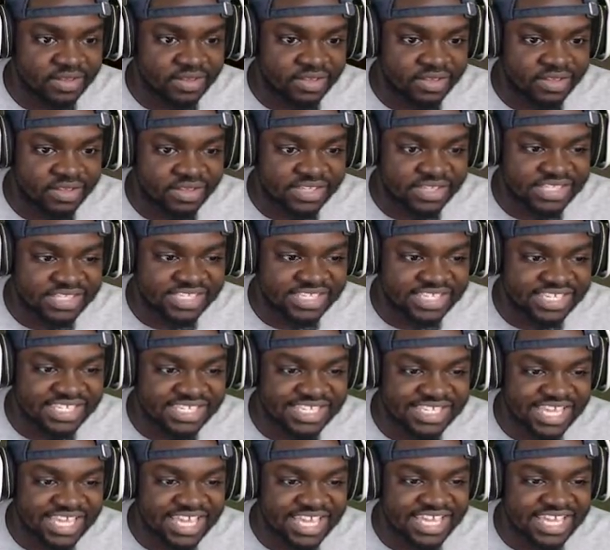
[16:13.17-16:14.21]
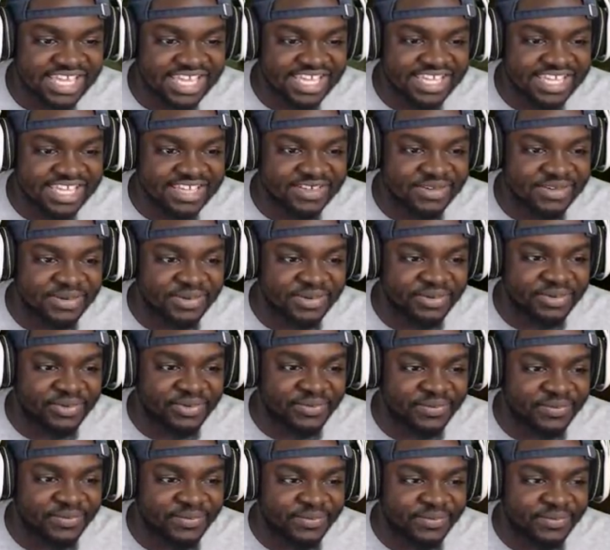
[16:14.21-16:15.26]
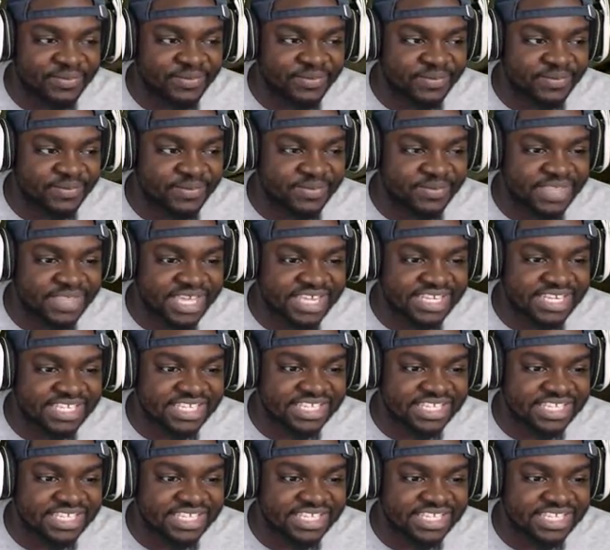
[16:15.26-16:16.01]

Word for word: 6 a.m. That is